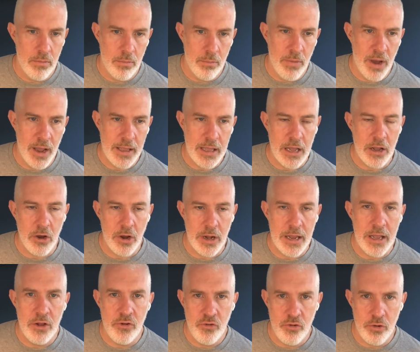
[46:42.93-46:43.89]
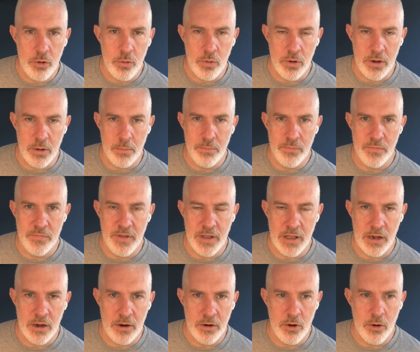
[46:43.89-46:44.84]
Mike, I'm going to hit you with a
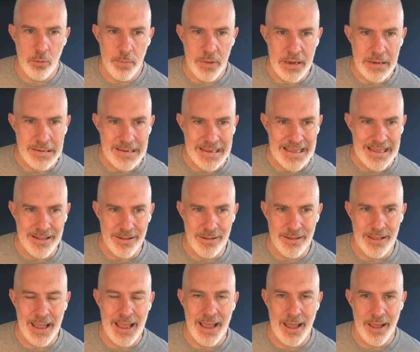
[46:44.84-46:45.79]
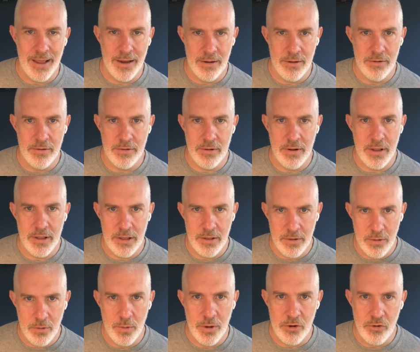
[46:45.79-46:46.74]
deal or no big deal. And
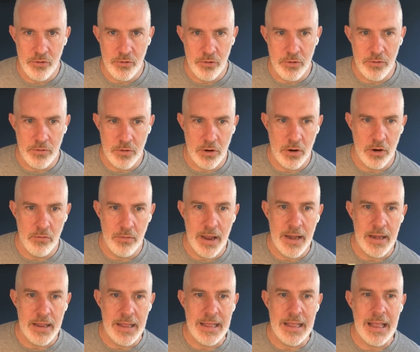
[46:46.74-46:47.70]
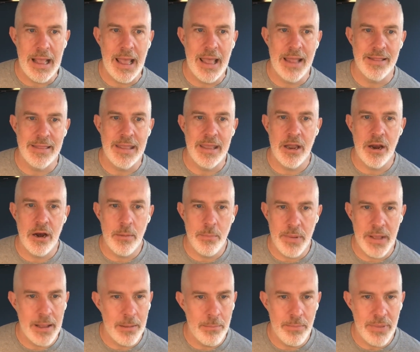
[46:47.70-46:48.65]
you introduced it already. The
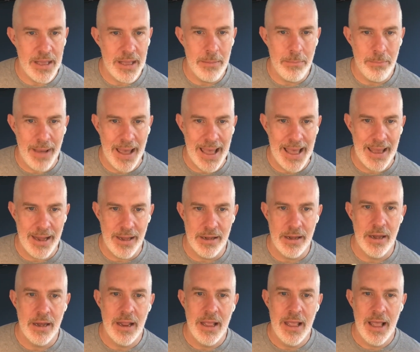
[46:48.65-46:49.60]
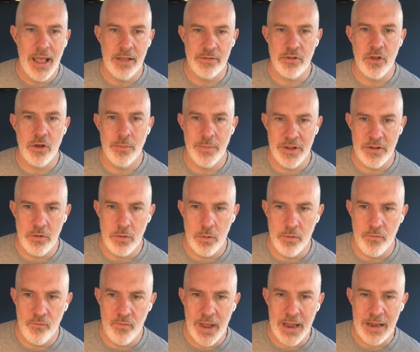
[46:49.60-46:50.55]
Airbnb ban has come into
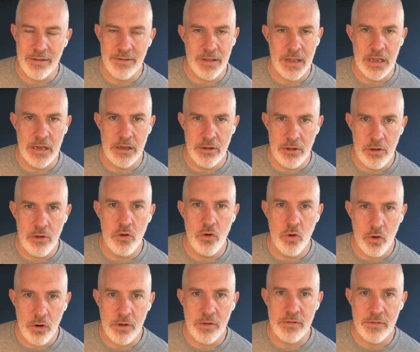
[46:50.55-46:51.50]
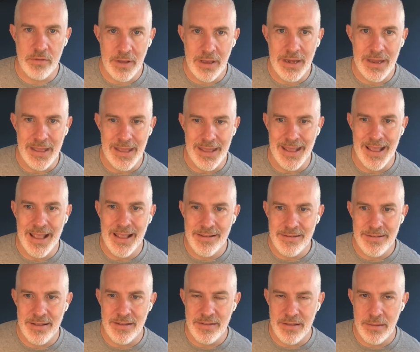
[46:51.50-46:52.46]
effect in New York City.
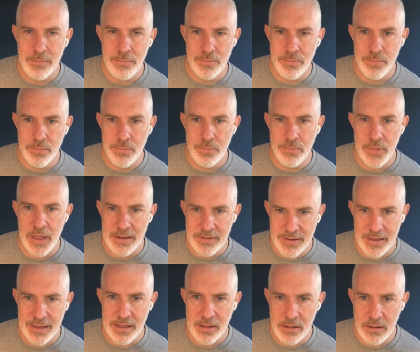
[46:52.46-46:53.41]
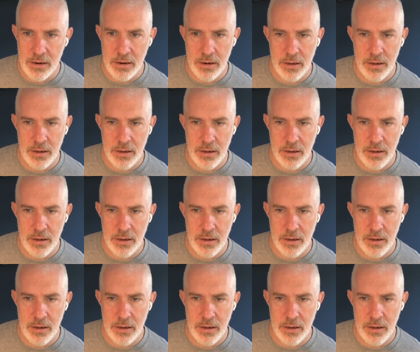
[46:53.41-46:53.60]
Is this a deal?